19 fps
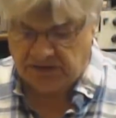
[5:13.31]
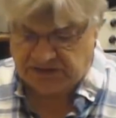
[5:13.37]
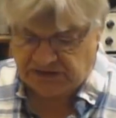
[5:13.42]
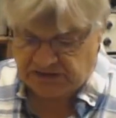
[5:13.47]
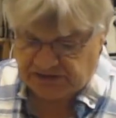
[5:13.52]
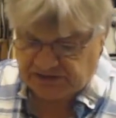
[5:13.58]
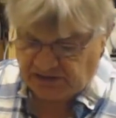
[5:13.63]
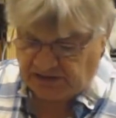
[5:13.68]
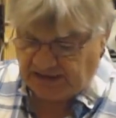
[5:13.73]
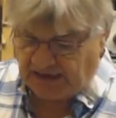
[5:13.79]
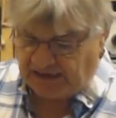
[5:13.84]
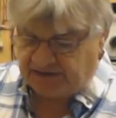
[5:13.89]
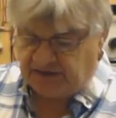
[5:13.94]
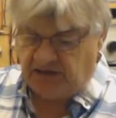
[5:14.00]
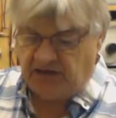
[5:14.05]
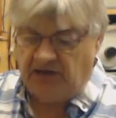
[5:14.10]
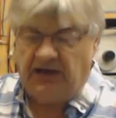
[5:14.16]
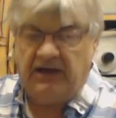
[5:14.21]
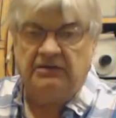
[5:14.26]
This is the
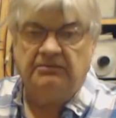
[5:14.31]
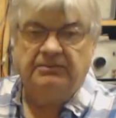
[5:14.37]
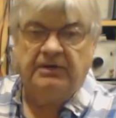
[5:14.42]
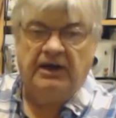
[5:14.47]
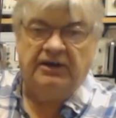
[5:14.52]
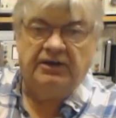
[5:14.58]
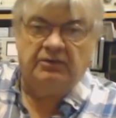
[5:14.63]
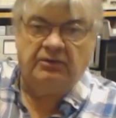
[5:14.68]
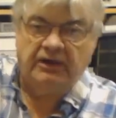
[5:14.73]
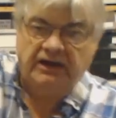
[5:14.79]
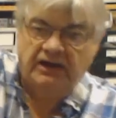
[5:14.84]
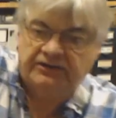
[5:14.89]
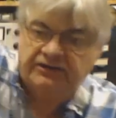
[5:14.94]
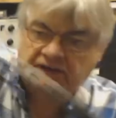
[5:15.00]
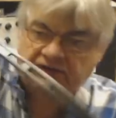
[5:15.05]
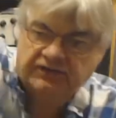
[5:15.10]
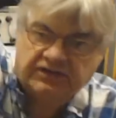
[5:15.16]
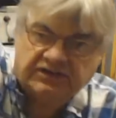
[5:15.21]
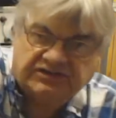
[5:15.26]
ladder line, by the way. I
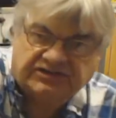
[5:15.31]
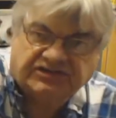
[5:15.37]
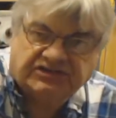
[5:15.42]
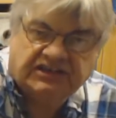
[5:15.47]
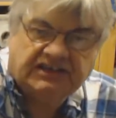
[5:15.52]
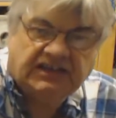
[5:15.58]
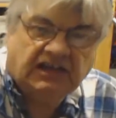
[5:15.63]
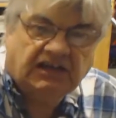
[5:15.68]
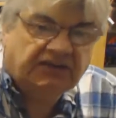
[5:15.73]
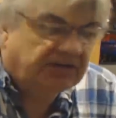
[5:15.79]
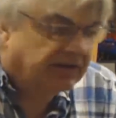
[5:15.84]
don't know if you can see that.